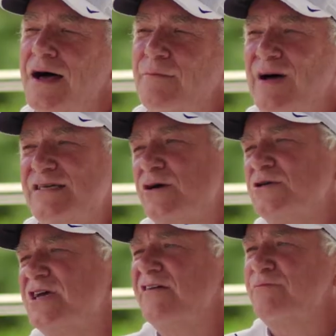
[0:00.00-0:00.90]
Master
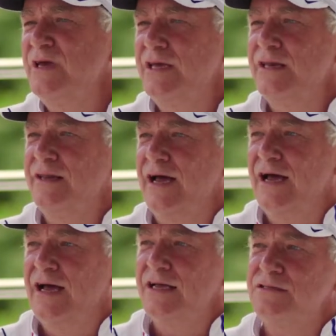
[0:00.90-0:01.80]
chef means
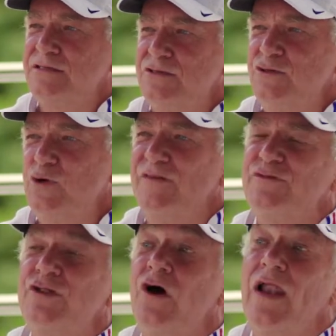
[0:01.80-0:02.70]
that you have
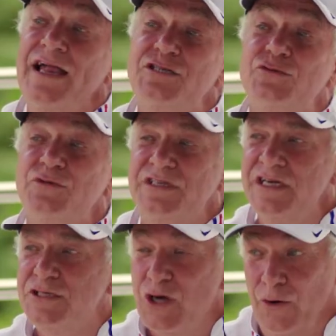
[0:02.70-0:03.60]
the knowledge to
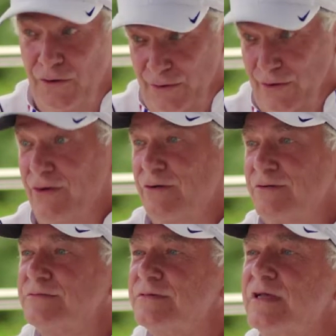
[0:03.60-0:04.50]
teach others.
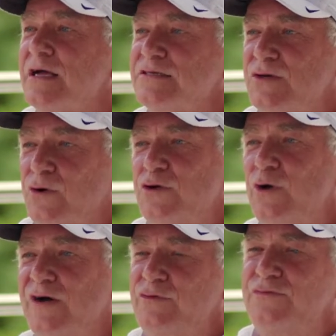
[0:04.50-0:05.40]
So you
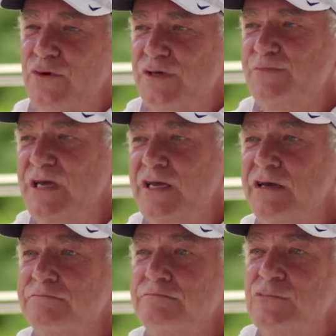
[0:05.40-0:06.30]
have to first being
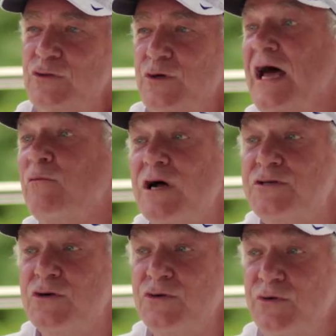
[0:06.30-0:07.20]
good at what
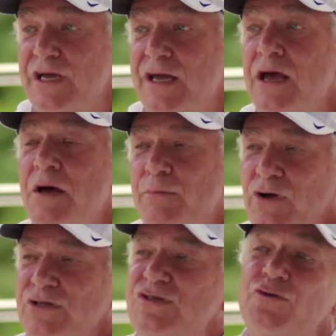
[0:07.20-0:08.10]
you're doing, but
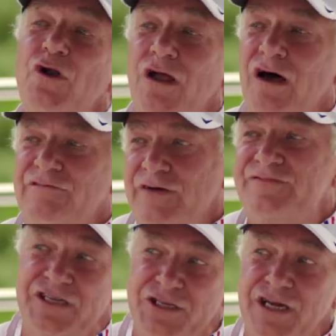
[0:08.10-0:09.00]
also the love of
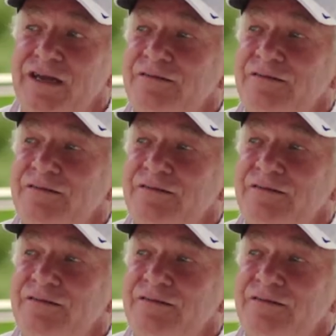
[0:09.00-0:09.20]
teaching.